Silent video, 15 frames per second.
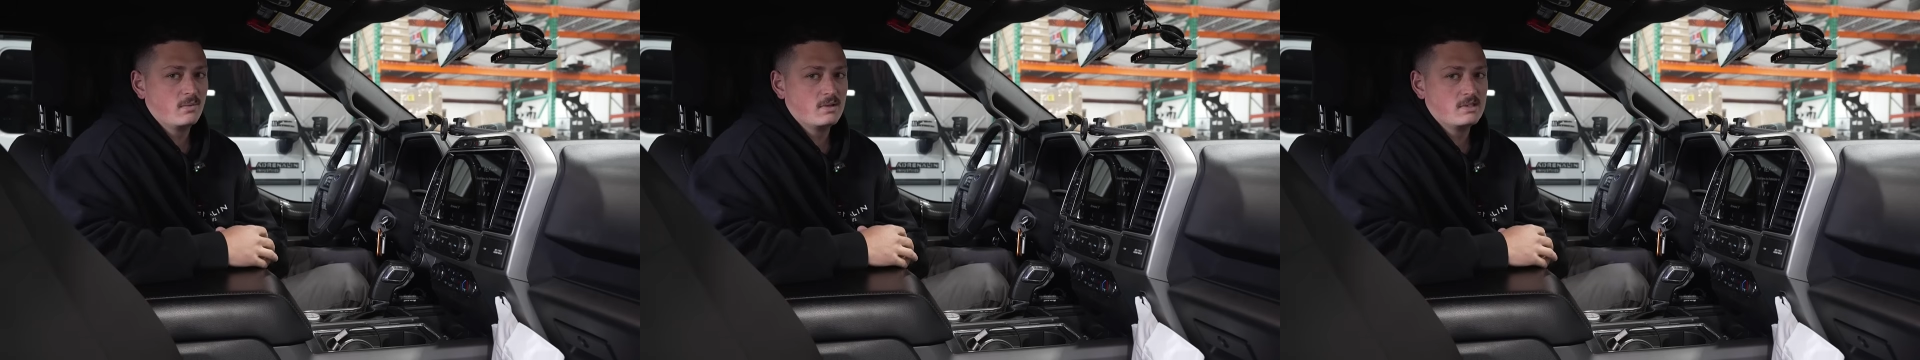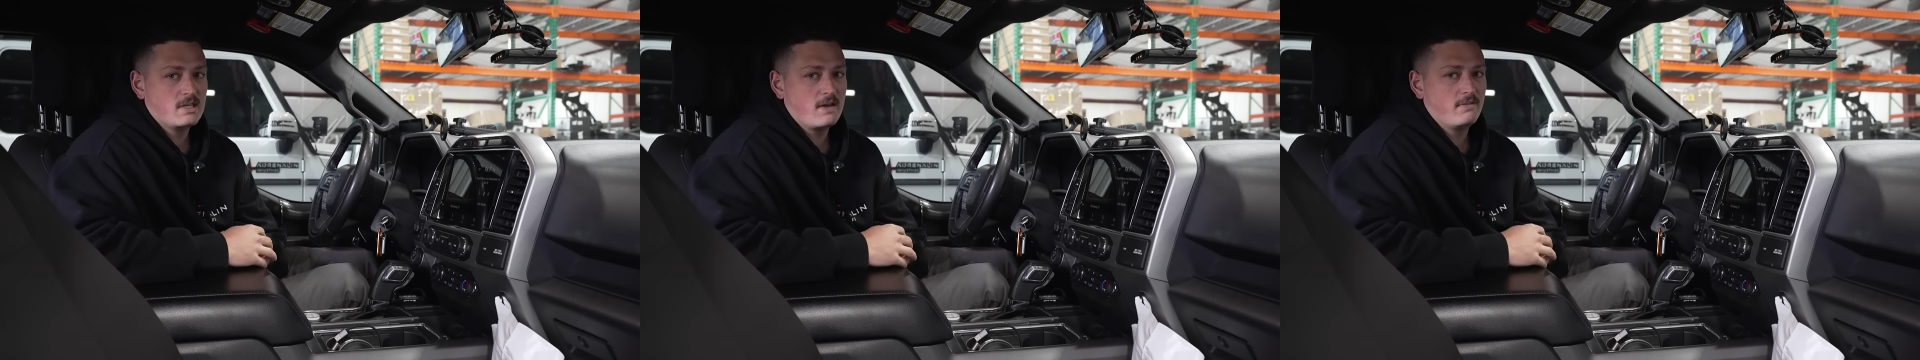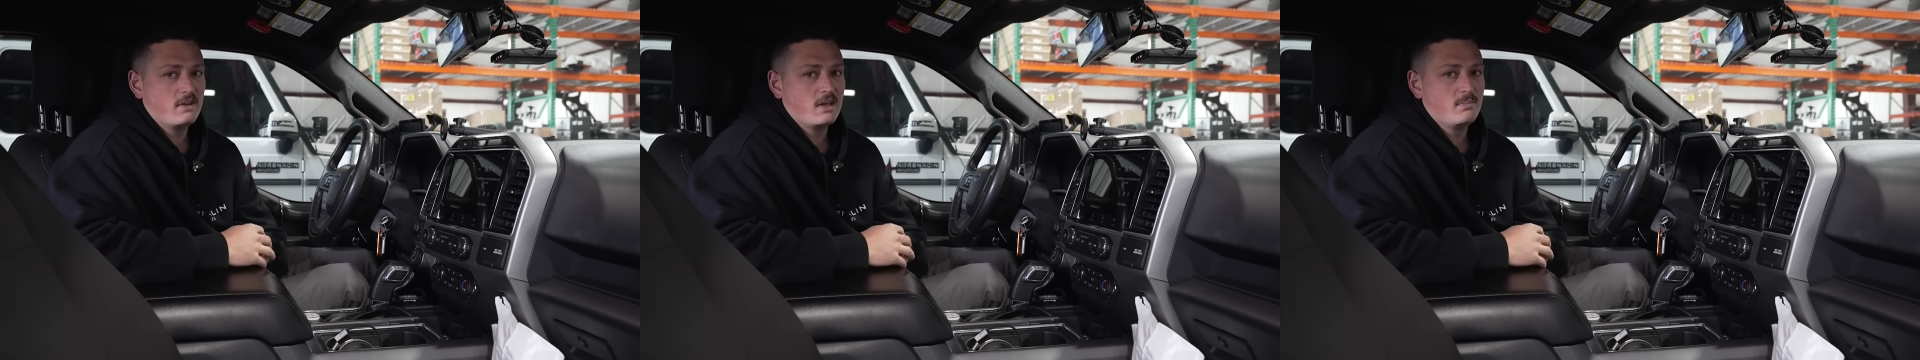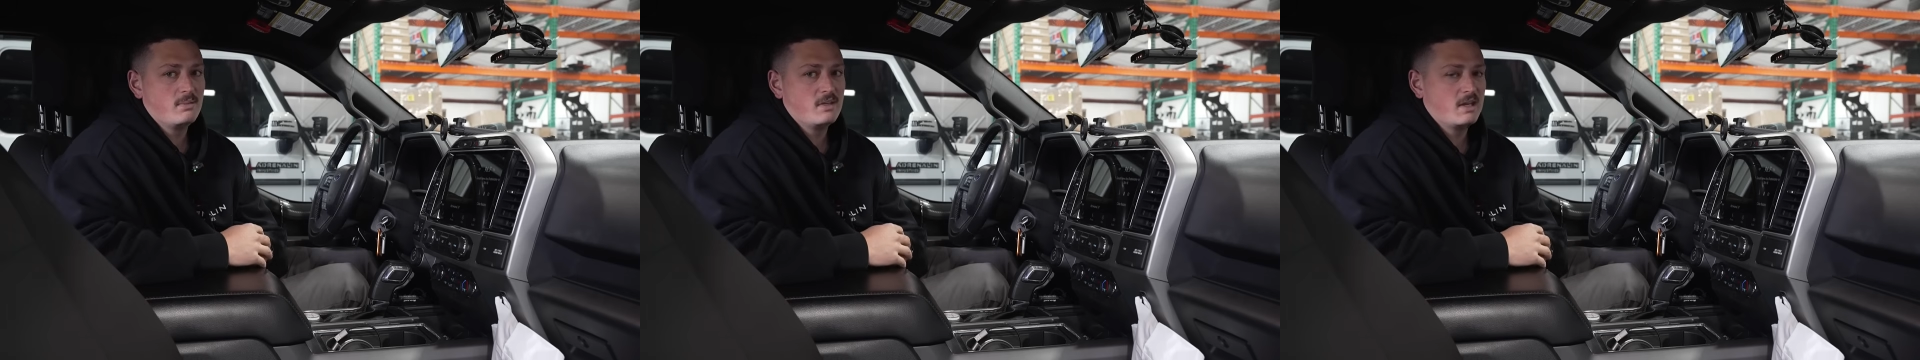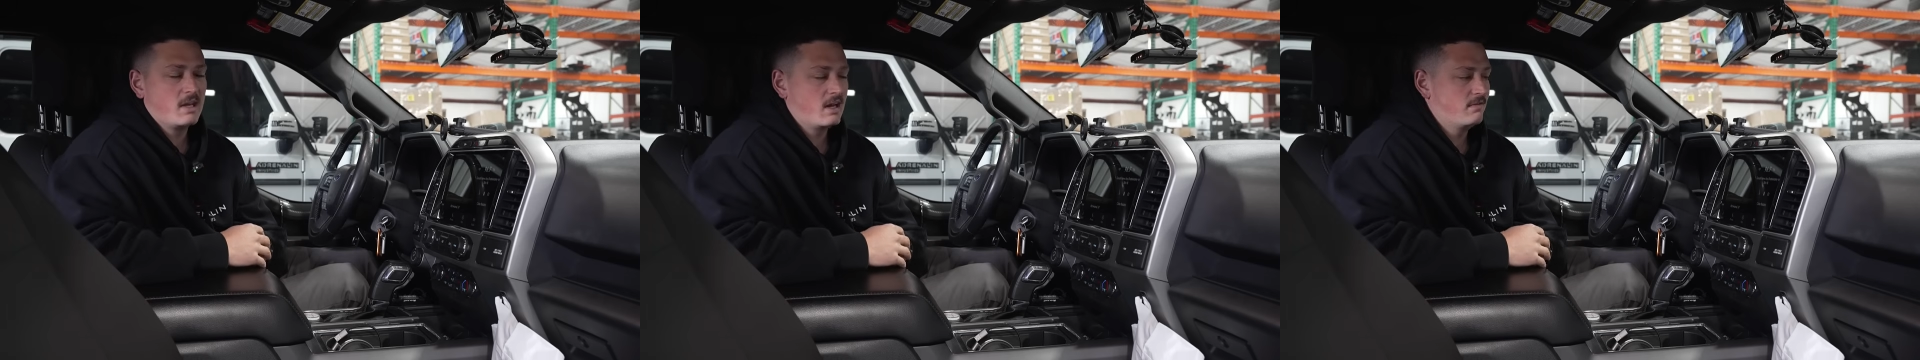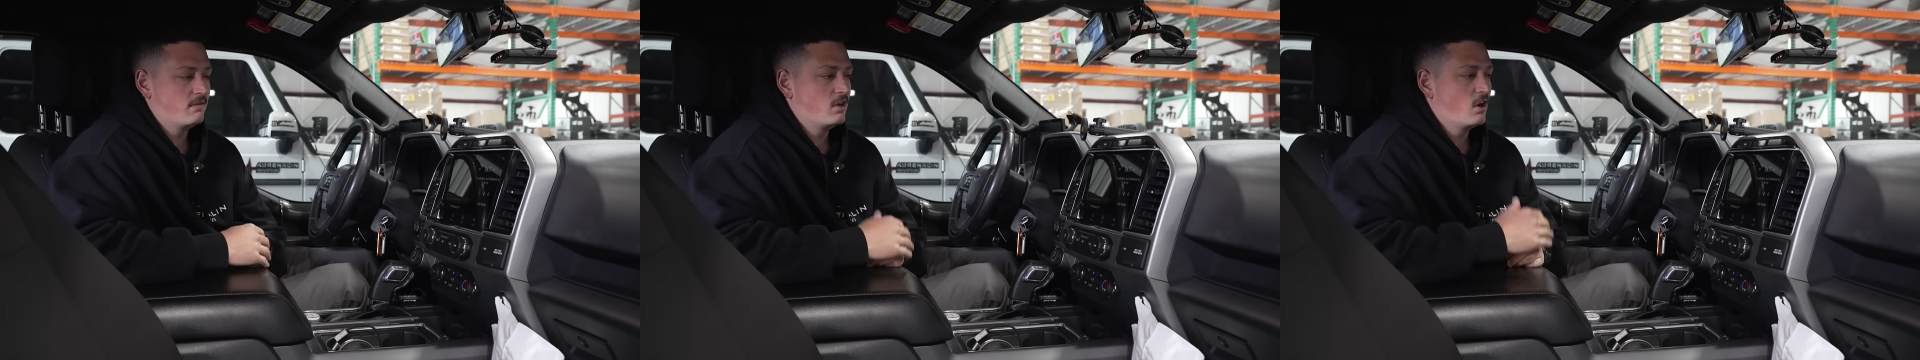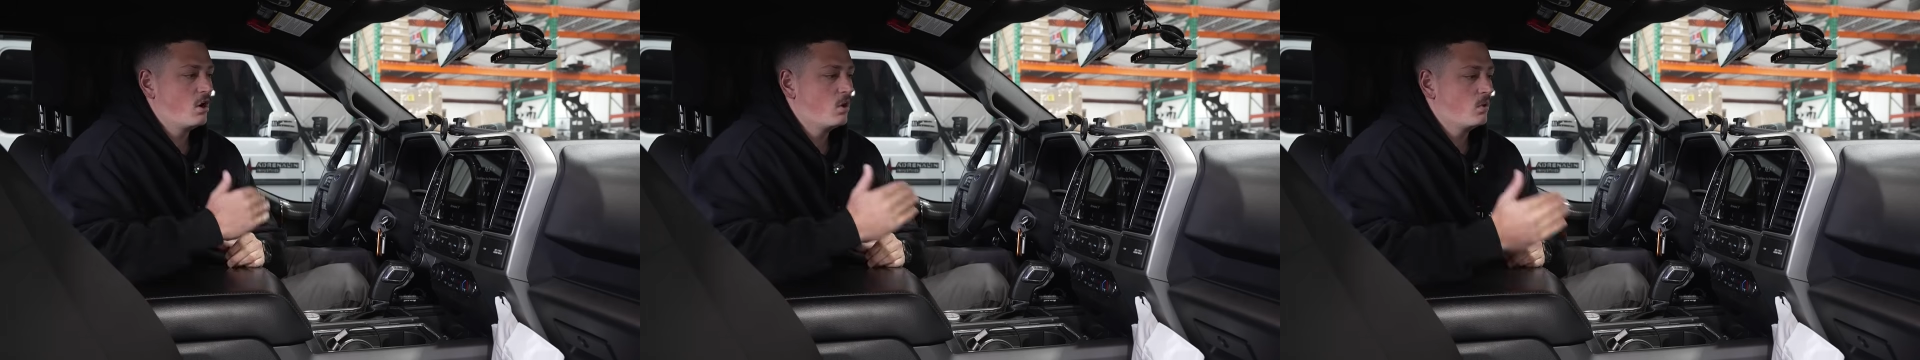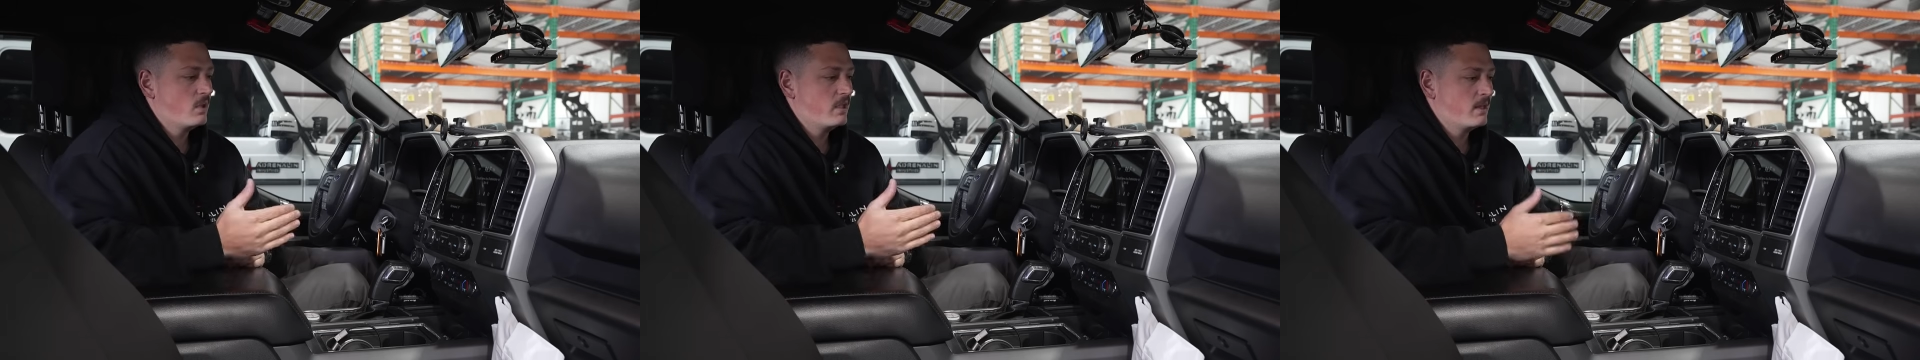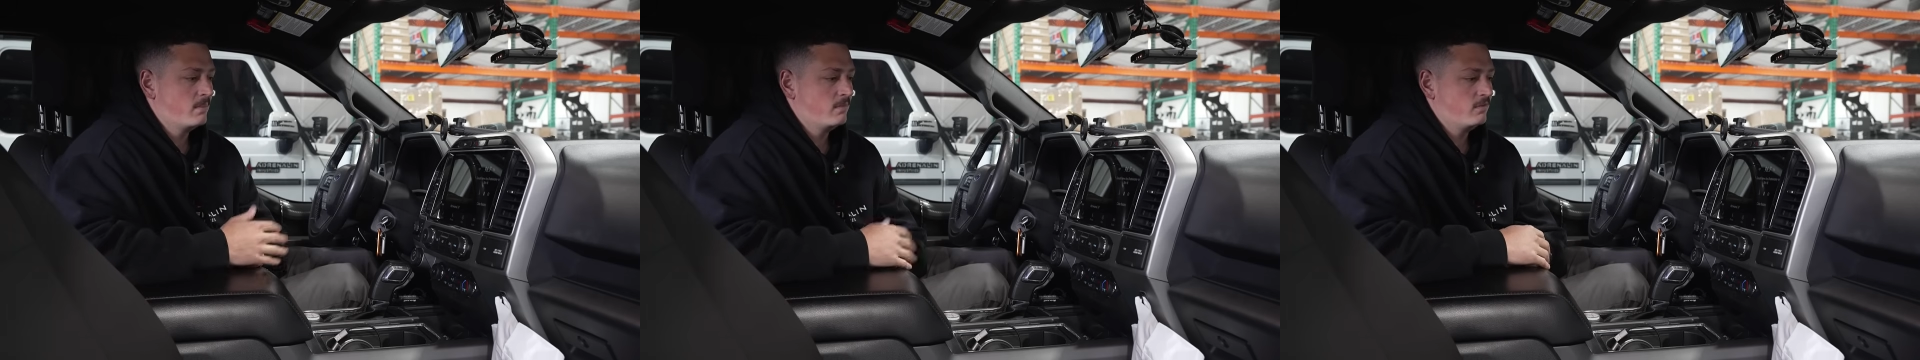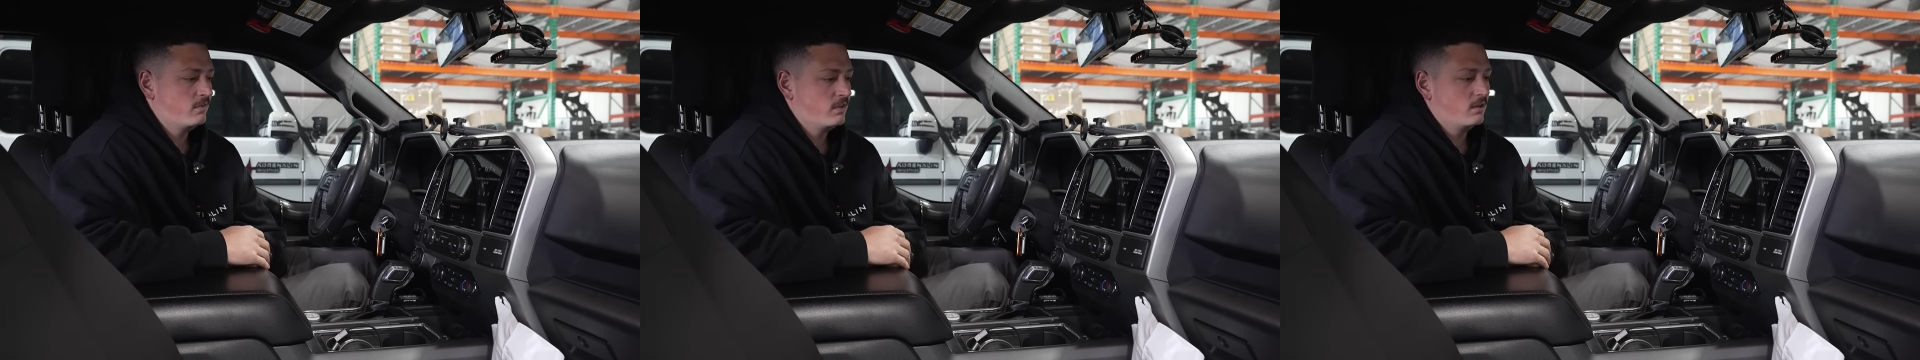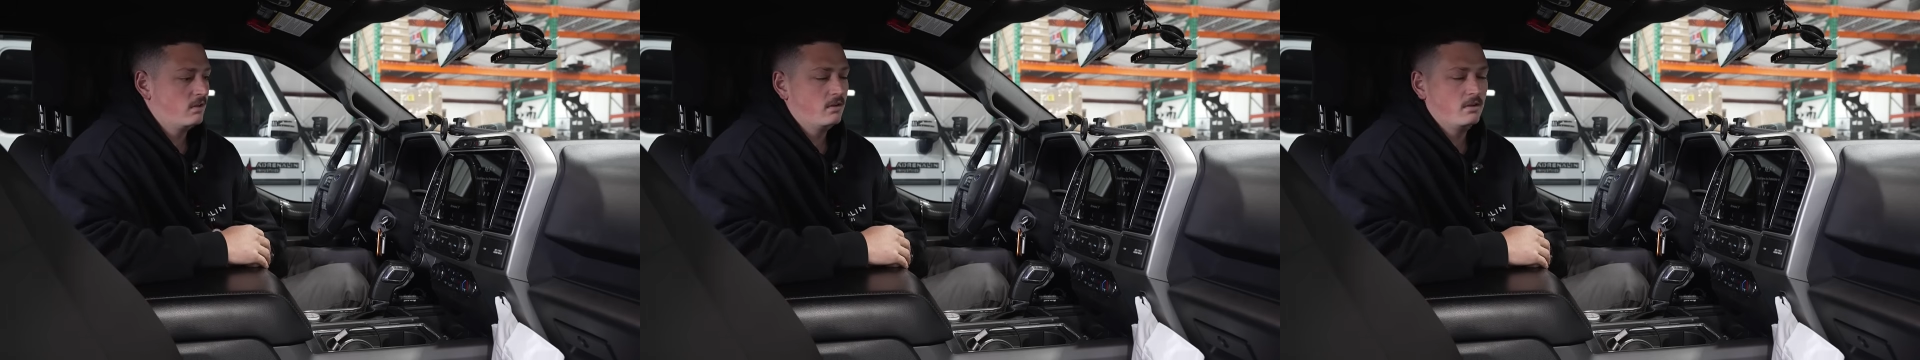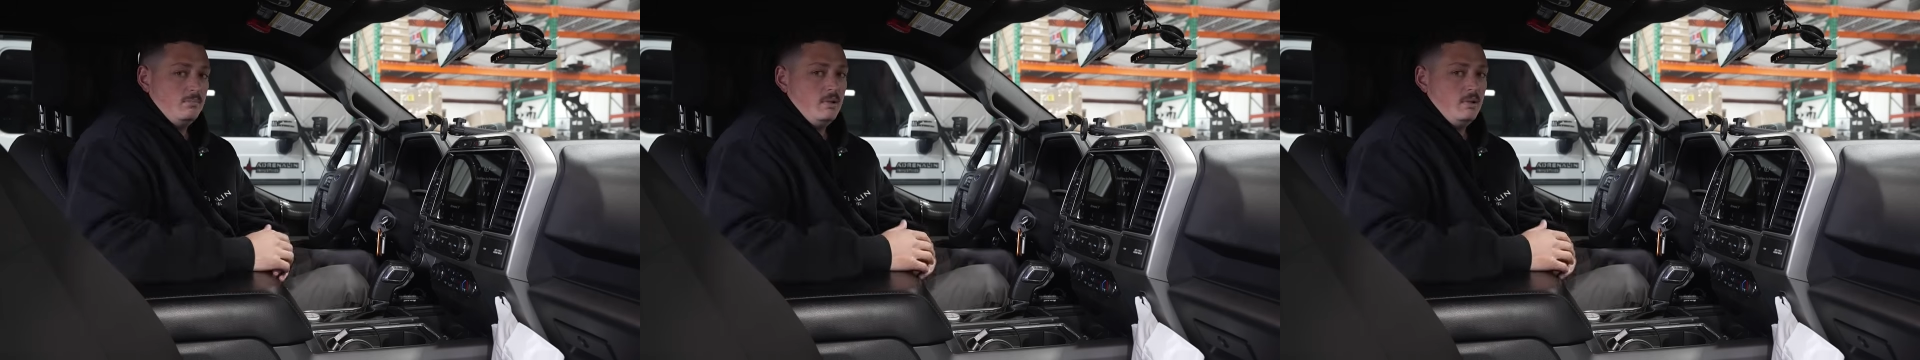was having it be kind of an OEM feel.